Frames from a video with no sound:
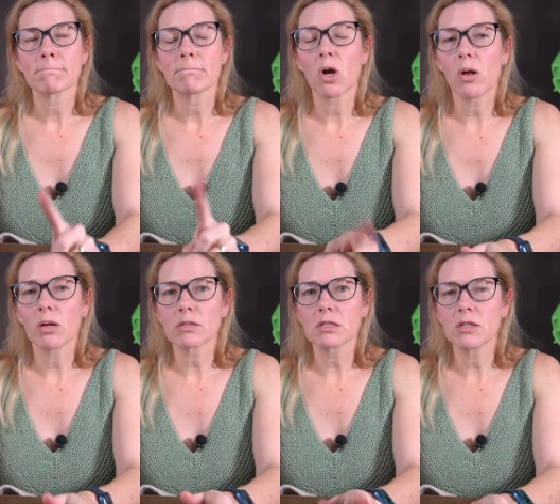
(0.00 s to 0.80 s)

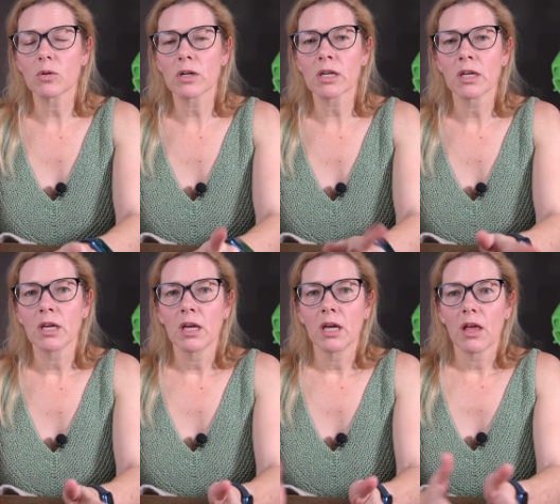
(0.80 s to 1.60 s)
McCall's Needlework,
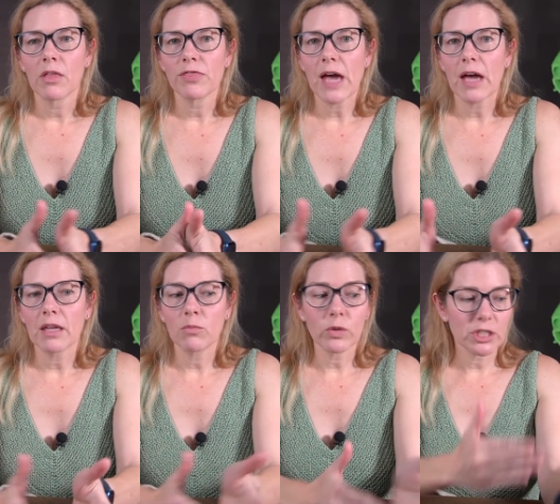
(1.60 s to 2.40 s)

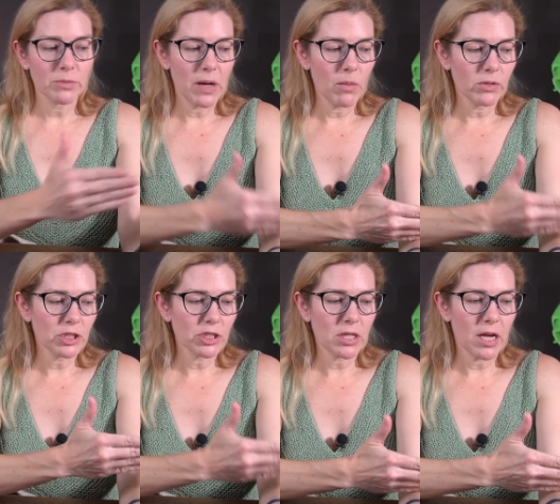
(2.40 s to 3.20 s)
and when she published,